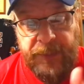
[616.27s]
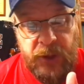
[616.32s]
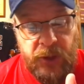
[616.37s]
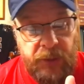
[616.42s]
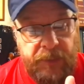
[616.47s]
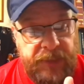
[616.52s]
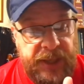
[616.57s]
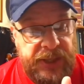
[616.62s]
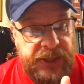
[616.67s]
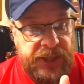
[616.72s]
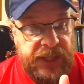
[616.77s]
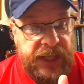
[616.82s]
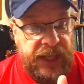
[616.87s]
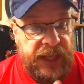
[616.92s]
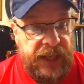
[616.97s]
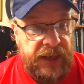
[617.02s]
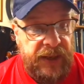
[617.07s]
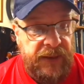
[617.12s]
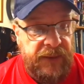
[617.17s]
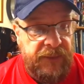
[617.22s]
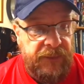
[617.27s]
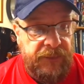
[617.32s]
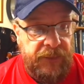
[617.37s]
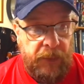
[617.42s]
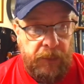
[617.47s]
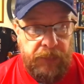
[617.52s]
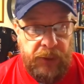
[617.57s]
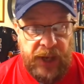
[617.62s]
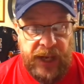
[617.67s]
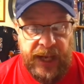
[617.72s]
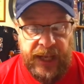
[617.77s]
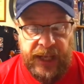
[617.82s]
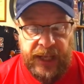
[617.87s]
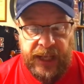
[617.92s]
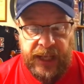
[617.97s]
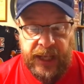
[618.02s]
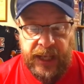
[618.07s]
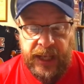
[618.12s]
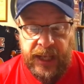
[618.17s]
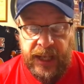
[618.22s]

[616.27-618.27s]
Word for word: Trubisky for Brady